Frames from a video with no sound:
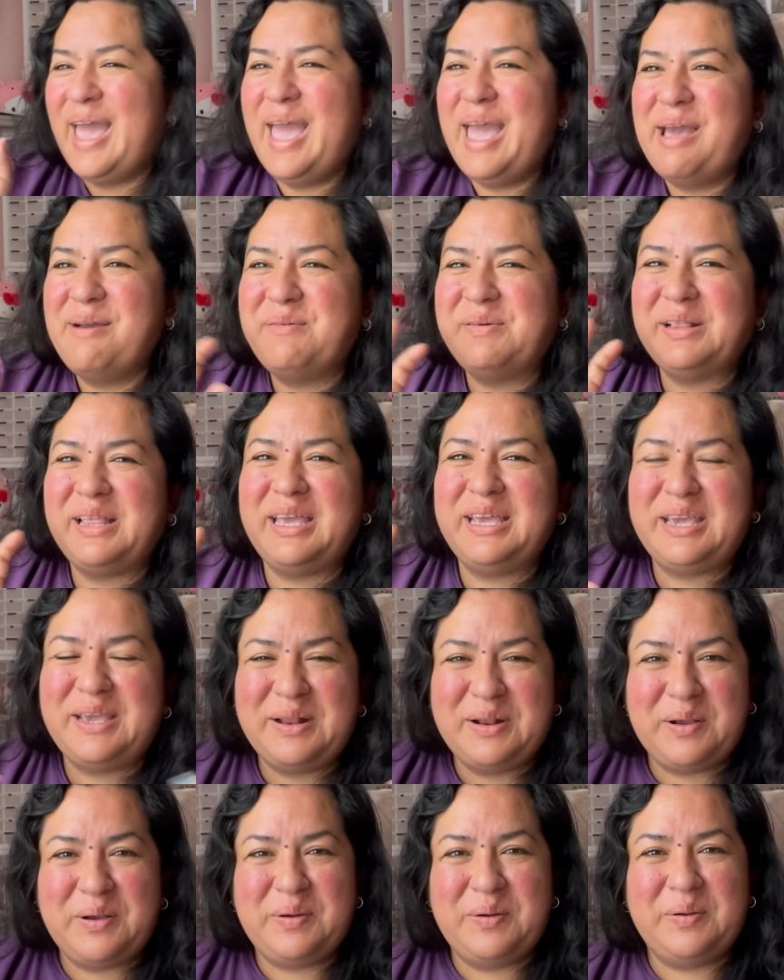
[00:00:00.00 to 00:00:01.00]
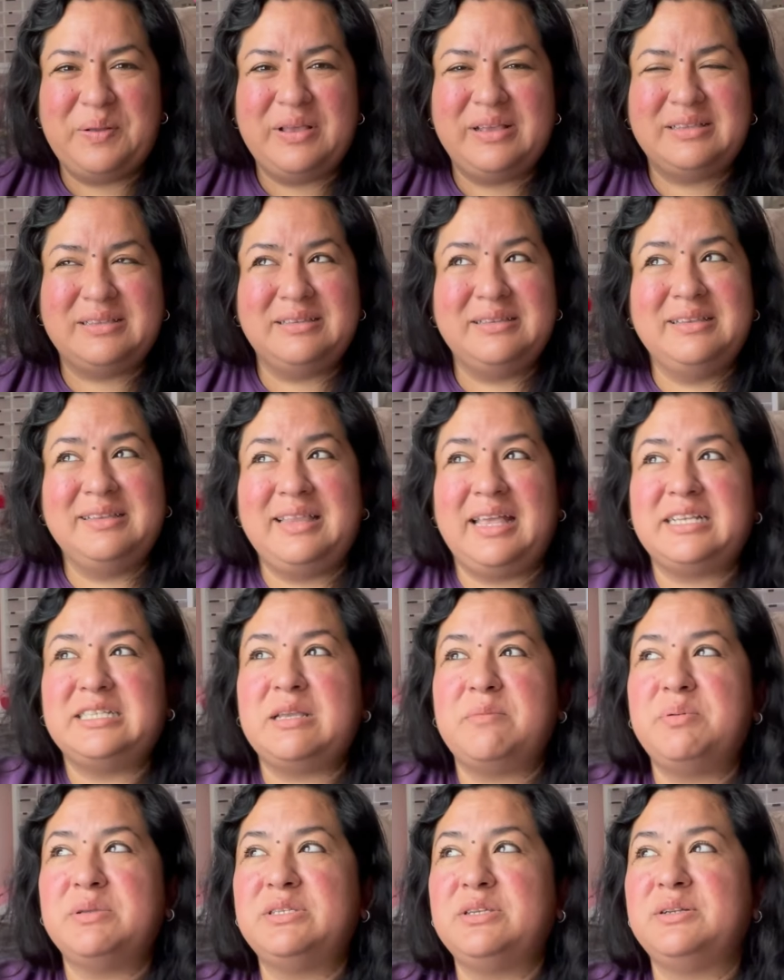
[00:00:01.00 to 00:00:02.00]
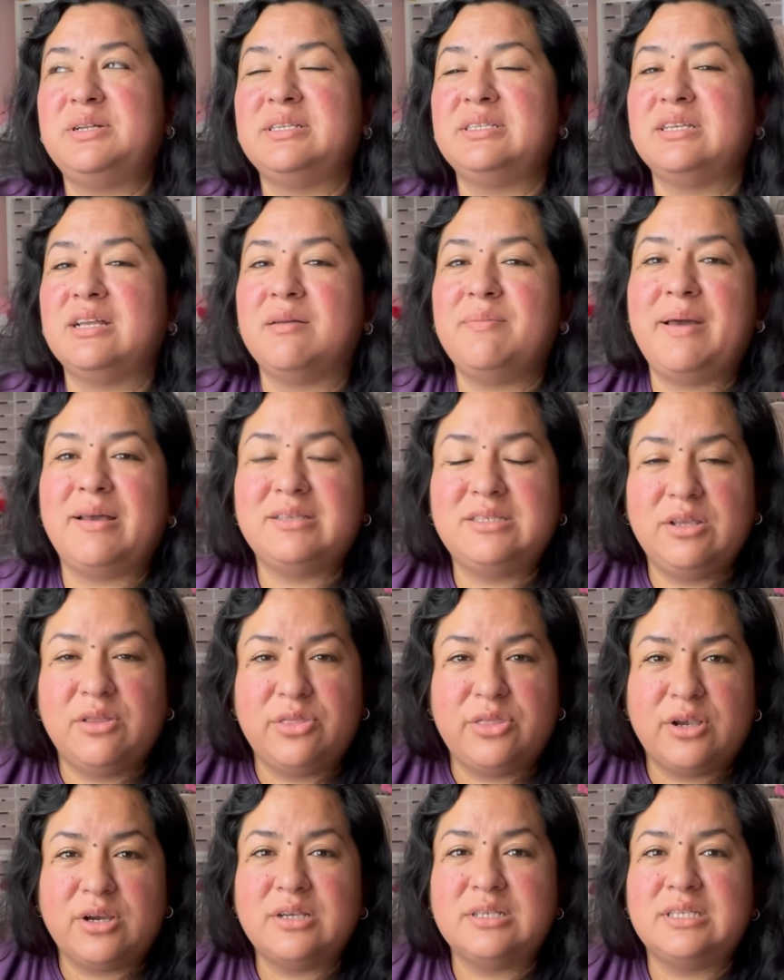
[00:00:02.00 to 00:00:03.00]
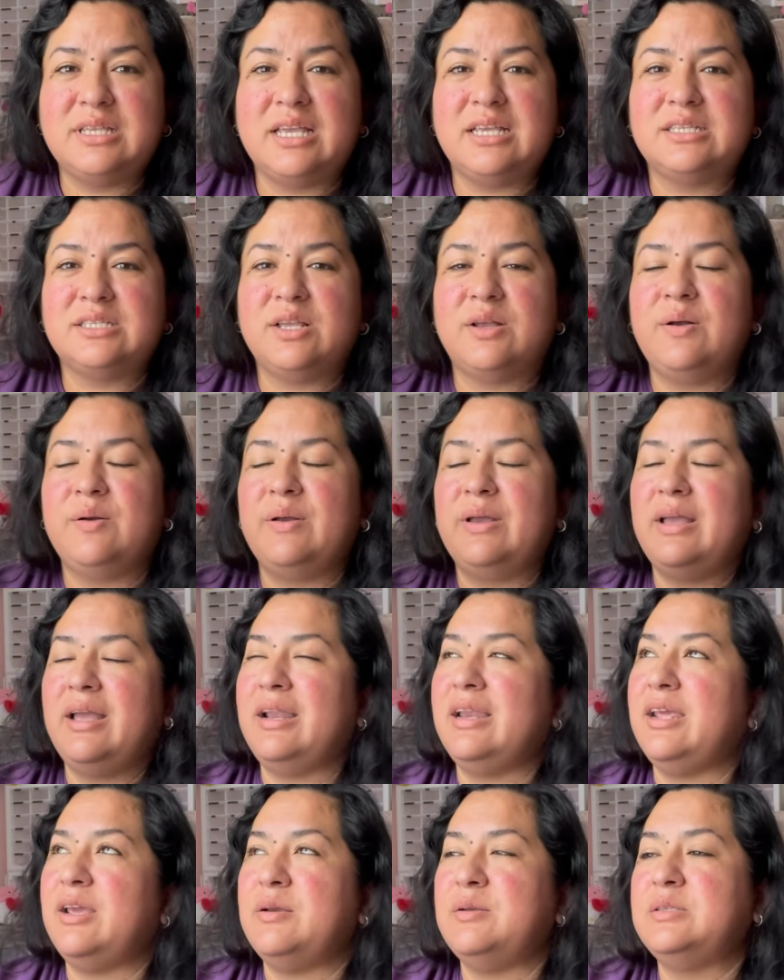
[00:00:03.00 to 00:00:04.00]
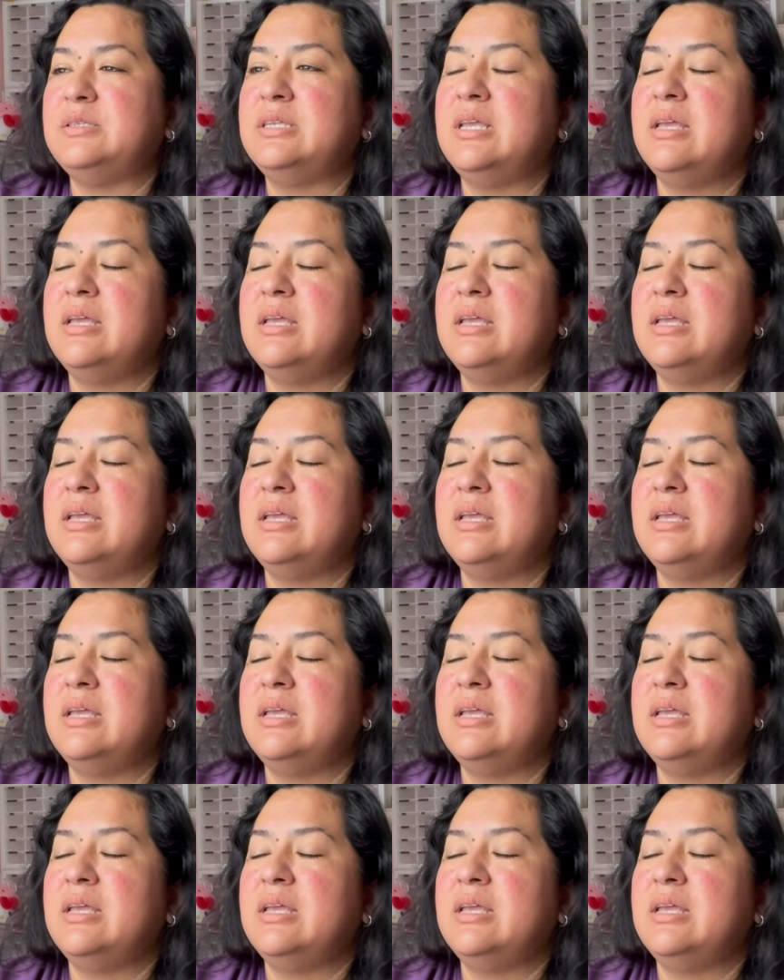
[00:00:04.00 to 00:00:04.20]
And we're like, you know, the next episode doesn't come out till Thursday, so anywho,